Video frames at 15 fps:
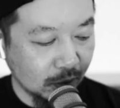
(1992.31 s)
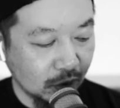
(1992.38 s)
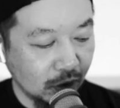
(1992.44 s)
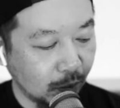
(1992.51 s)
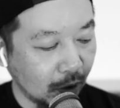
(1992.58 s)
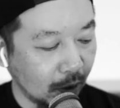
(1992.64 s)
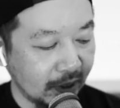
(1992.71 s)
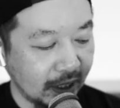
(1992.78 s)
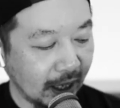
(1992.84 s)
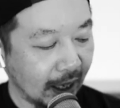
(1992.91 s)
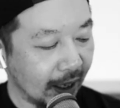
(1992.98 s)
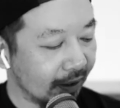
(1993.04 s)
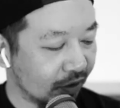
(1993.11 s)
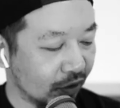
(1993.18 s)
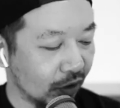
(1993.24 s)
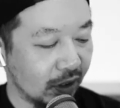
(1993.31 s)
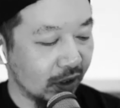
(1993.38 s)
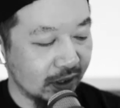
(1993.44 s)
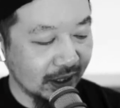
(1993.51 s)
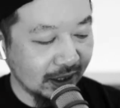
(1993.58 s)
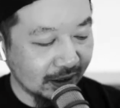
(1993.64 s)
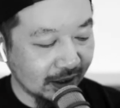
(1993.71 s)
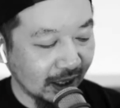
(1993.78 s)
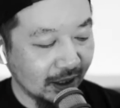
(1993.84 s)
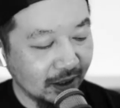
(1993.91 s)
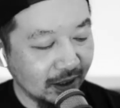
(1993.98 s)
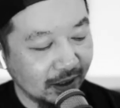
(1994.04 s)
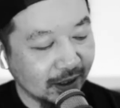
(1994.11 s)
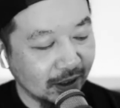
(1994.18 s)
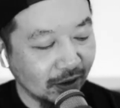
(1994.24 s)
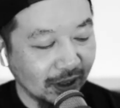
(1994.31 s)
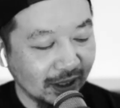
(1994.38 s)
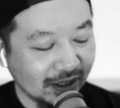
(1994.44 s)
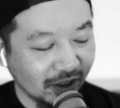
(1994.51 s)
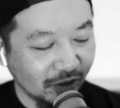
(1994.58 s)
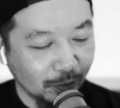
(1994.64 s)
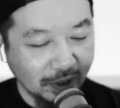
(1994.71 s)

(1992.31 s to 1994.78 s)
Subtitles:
you probably hate certain detailers and all that stuff.